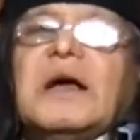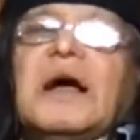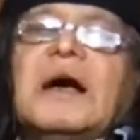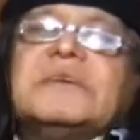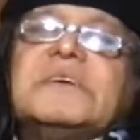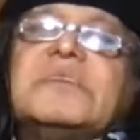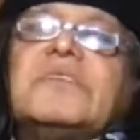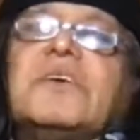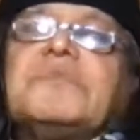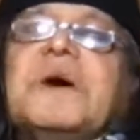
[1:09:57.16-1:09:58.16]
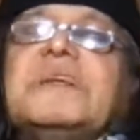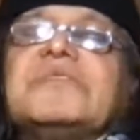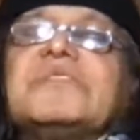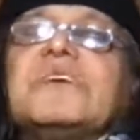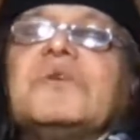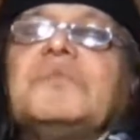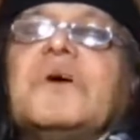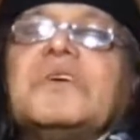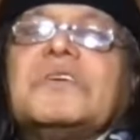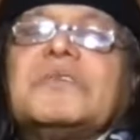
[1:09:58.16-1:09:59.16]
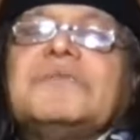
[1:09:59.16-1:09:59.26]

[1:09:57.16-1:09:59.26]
And she has not made a single point of